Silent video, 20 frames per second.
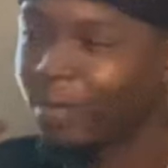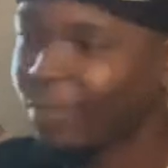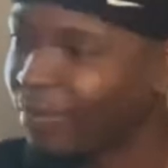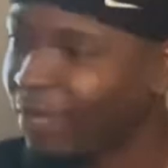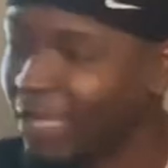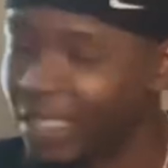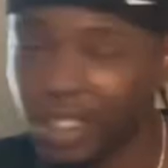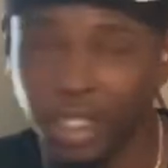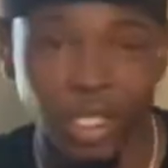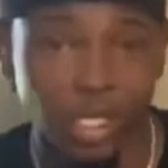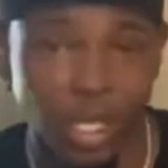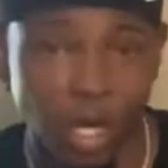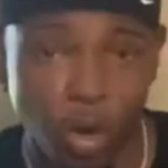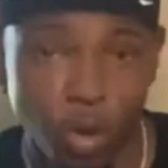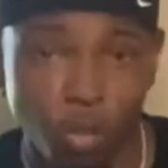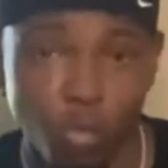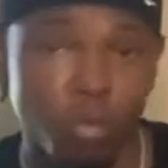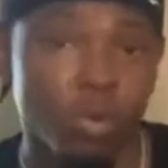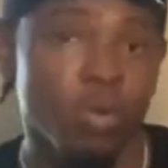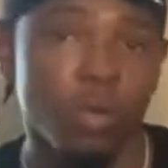He's the
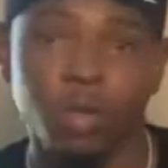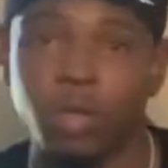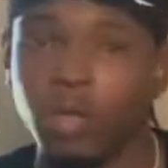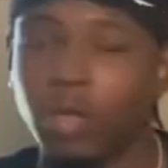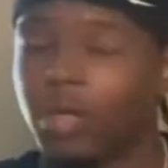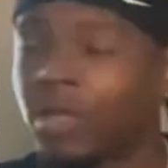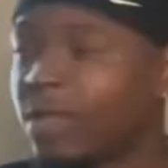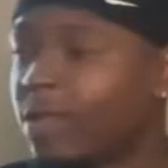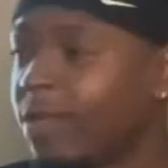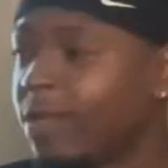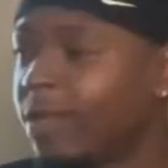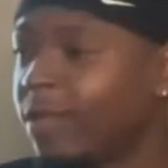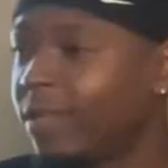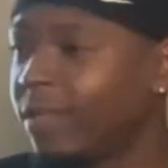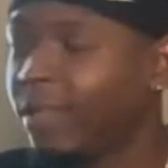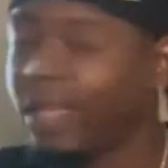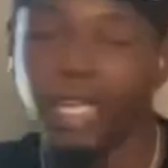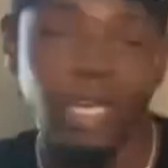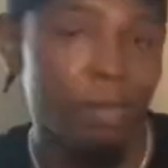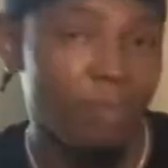GOAT.
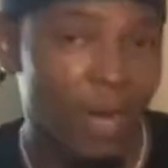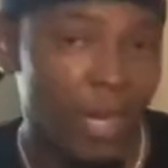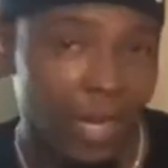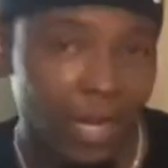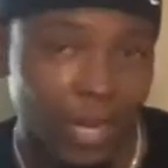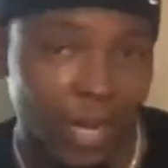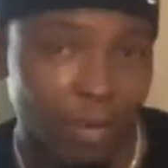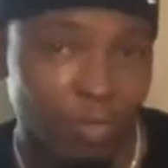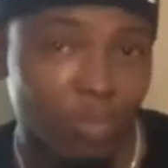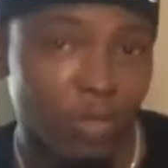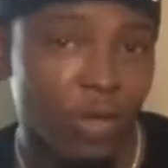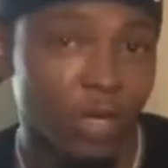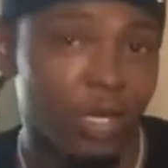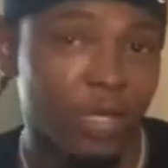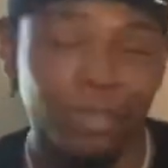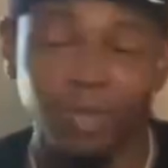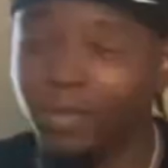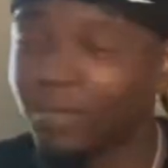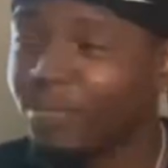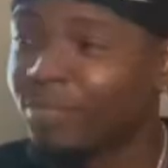Anybody that
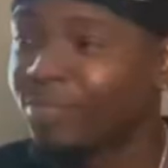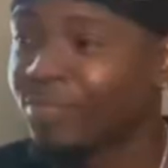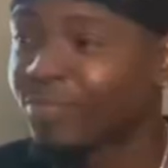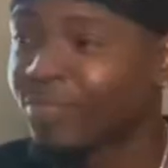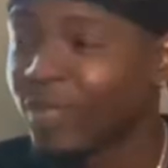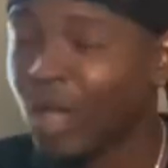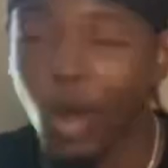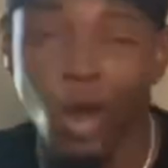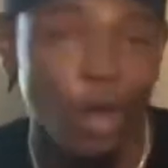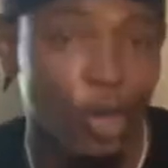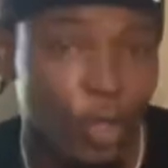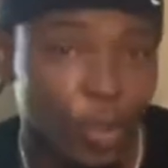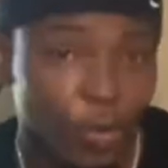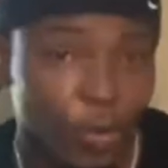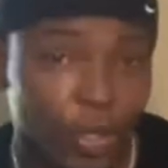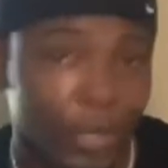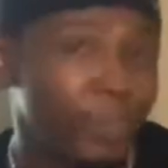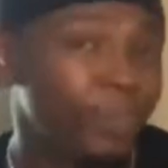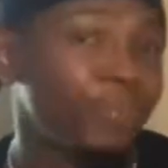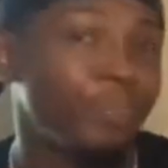wanna
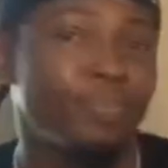argue it,